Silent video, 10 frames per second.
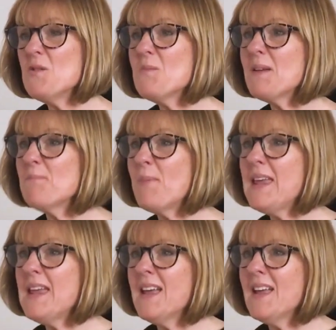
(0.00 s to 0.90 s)
might
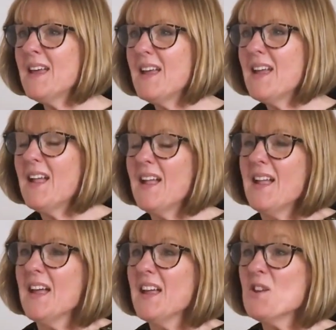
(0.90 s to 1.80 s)
be
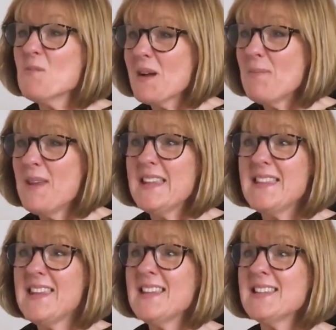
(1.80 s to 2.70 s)
you might be in
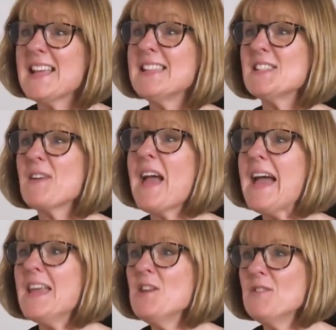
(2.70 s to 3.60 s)
the intensive
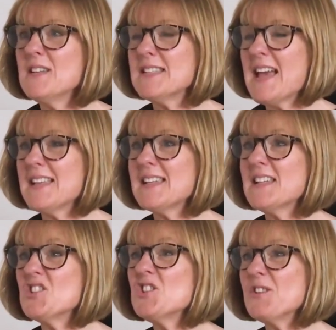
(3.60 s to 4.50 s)
care unit heading a
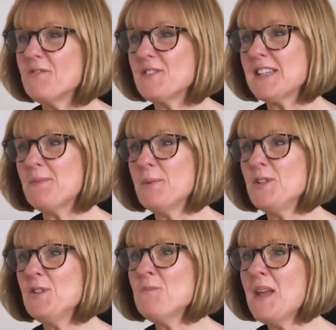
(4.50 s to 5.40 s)
shift up, and
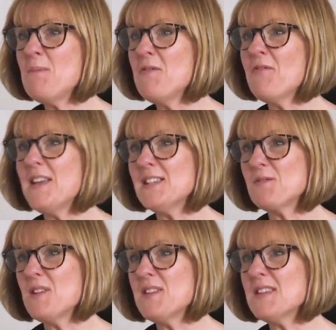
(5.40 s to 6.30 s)
you may be faced
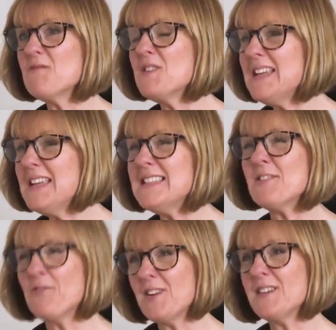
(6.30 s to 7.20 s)
with really
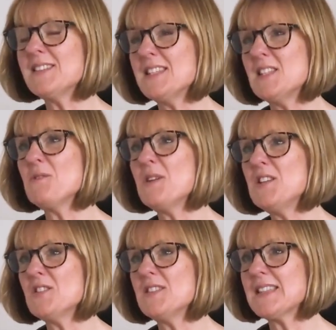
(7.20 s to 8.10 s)
difficult
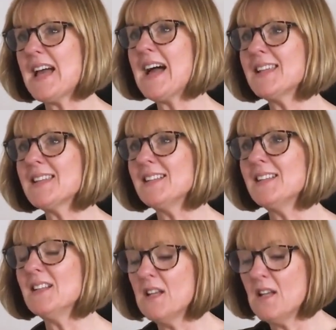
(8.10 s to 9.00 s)
situations to
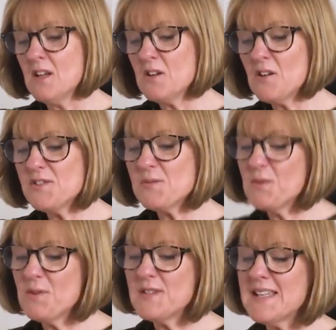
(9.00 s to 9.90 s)
handle. God's
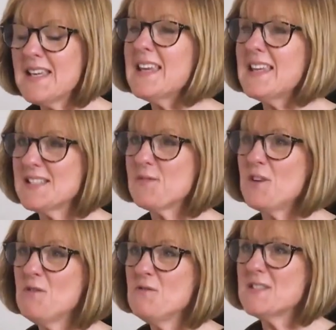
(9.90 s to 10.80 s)
word is for
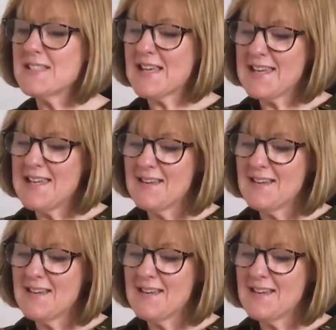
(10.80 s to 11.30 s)
you today.